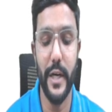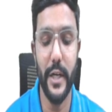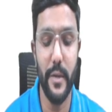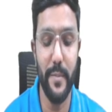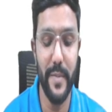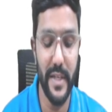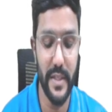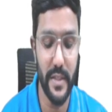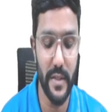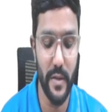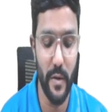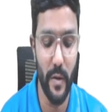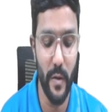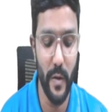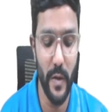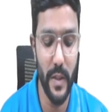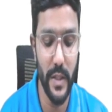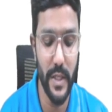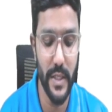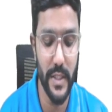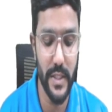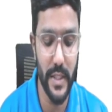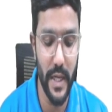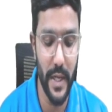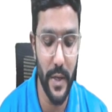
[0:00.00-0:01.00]
That means
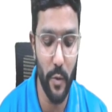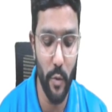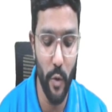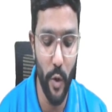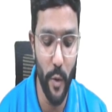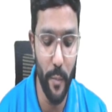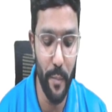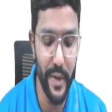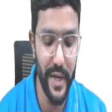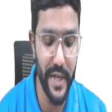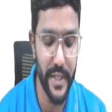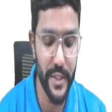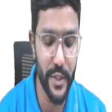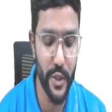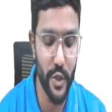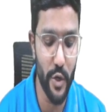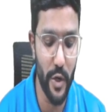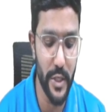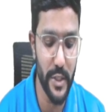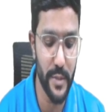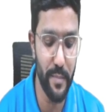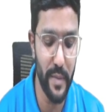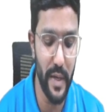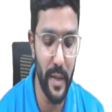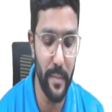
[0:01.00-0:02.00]
all these are opening
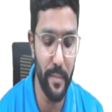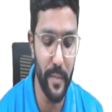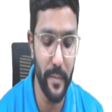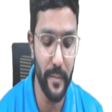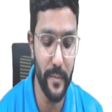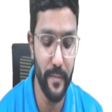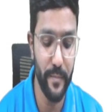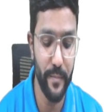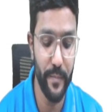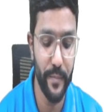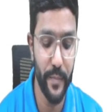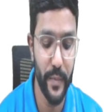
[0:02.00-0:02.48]
stocks, people.